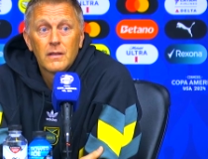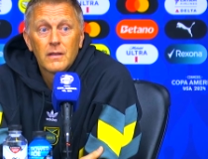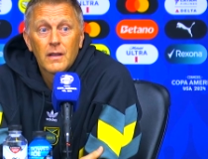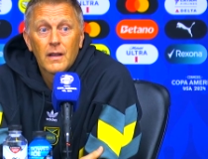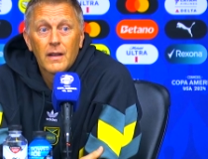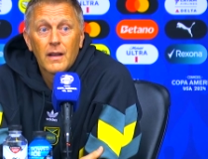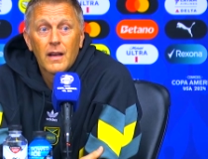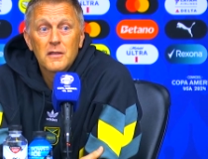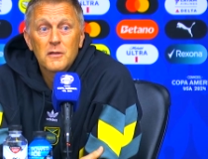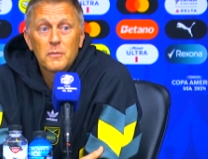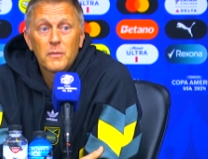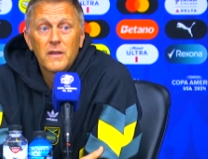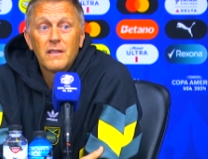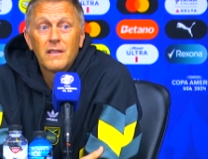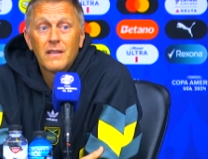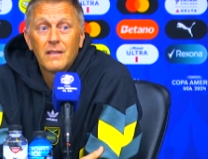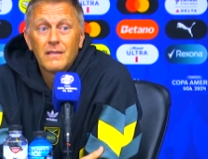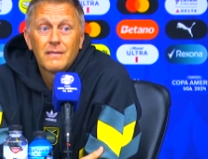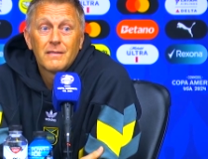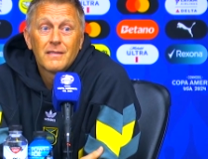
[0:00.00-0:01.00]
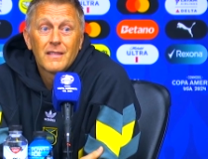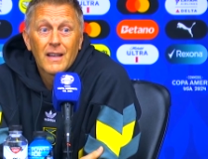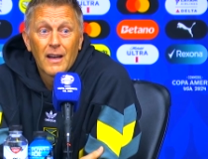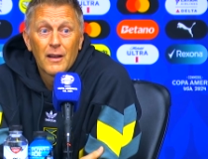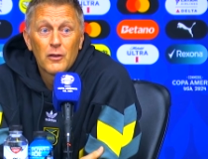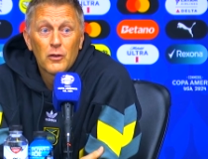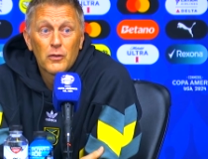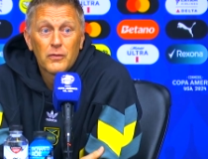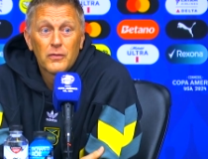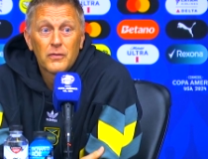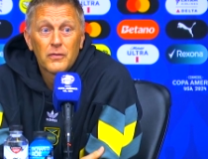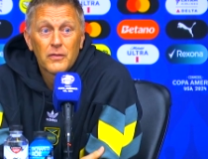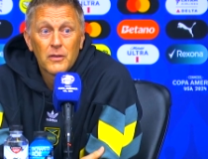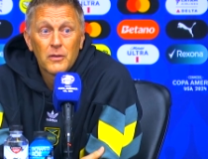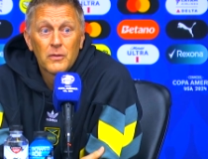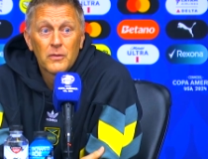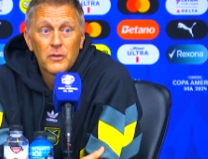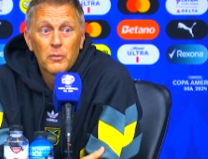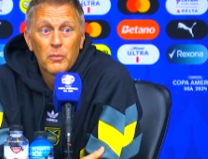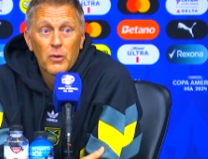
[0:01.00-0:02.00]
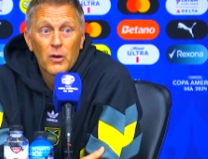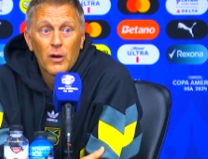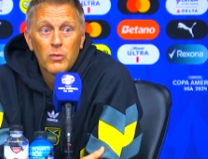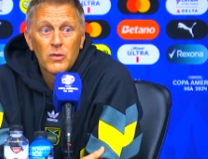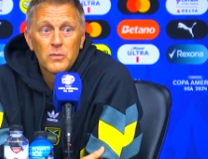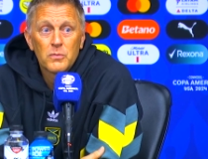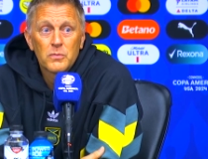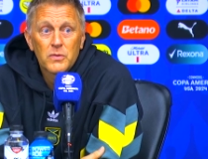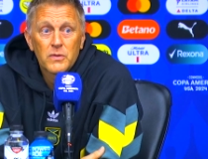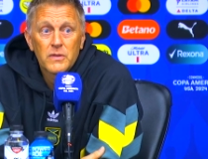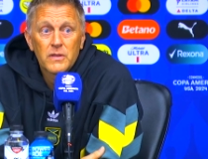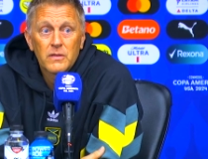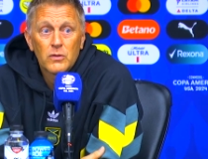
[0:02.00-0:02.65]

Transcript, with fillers: That has been kind of the, problem